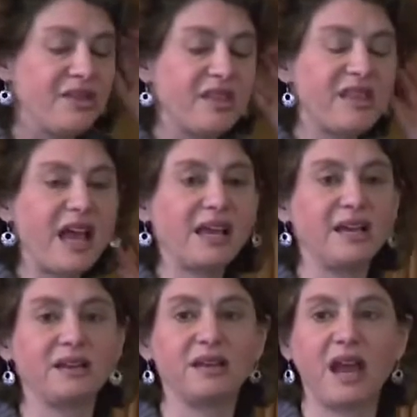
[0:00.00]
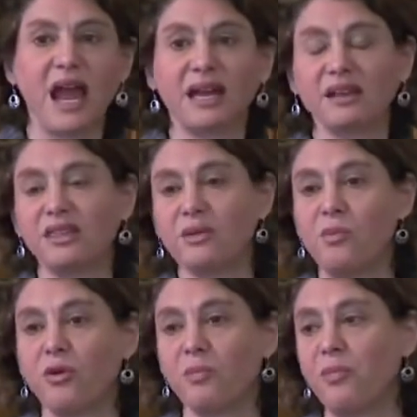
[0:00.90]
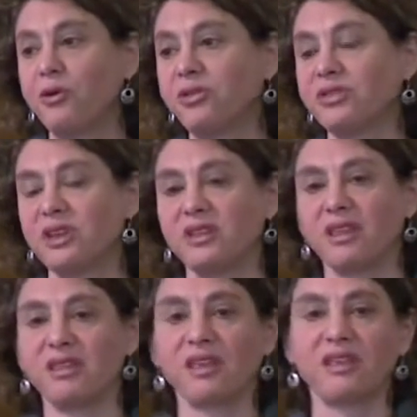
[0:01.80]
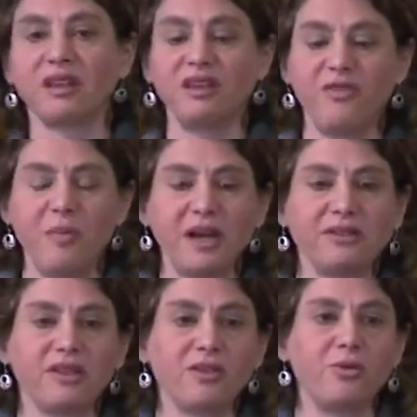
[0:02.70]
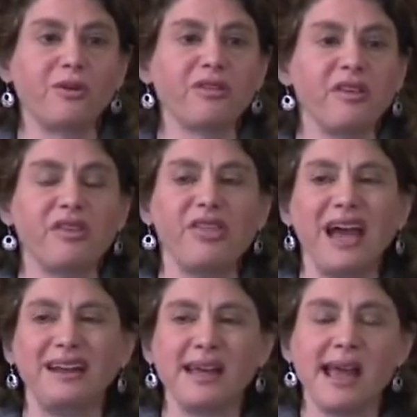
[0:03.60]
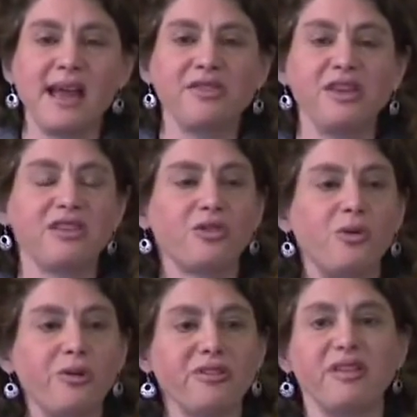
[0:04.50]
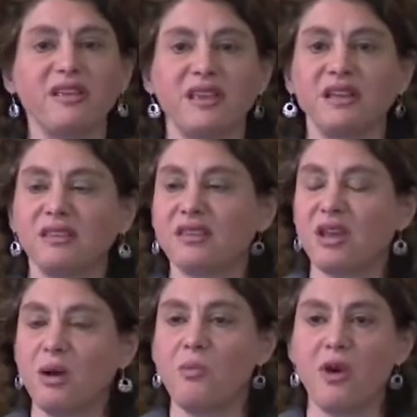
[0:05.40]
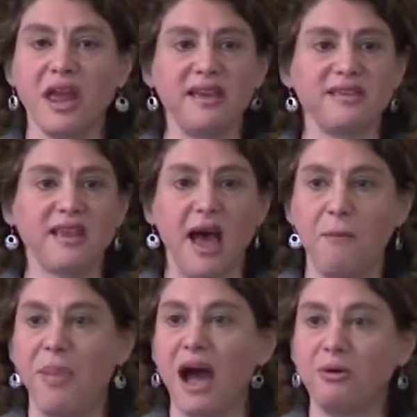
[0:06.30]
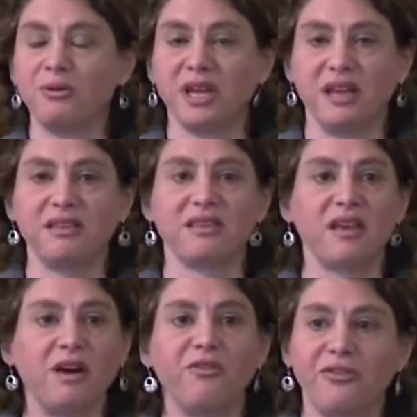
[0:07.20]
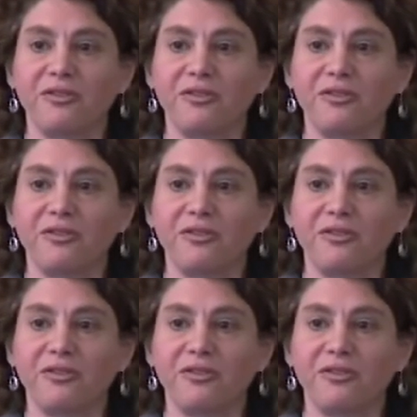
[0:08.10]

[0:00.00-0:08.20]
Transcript: The second, and I think more important thing that's distinctive about this course is that this course is in some ways about itself.